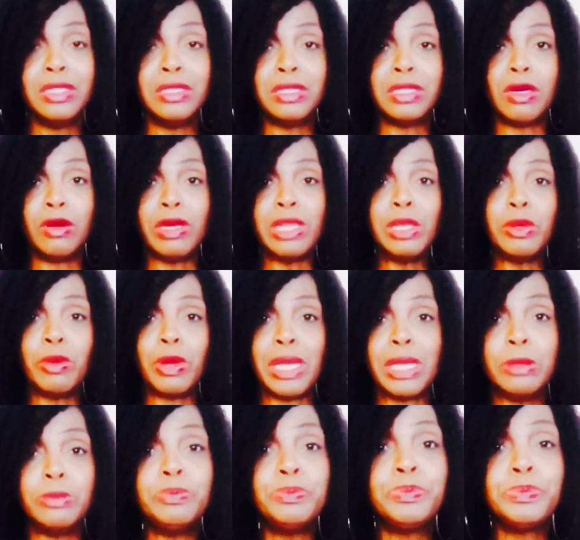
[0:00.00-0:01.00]
So
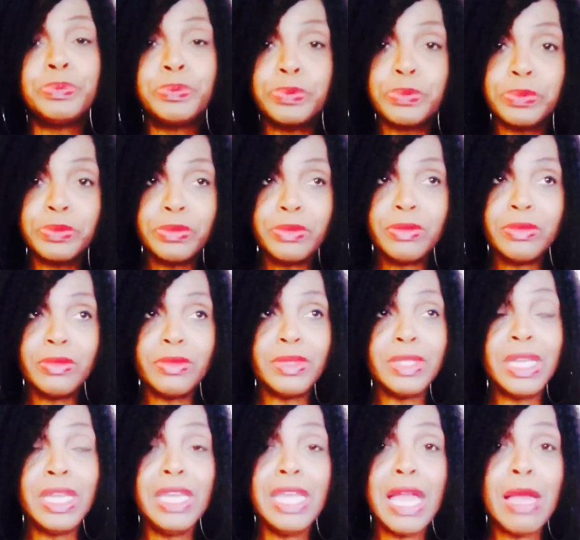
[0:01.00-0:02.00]
anyway,
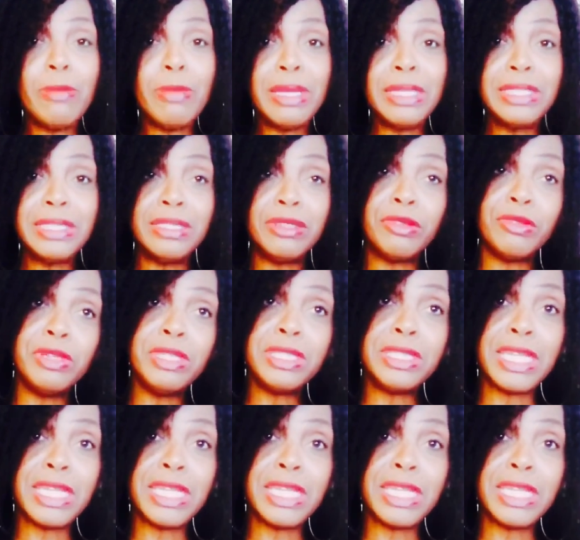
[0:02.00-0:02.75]
I got my 3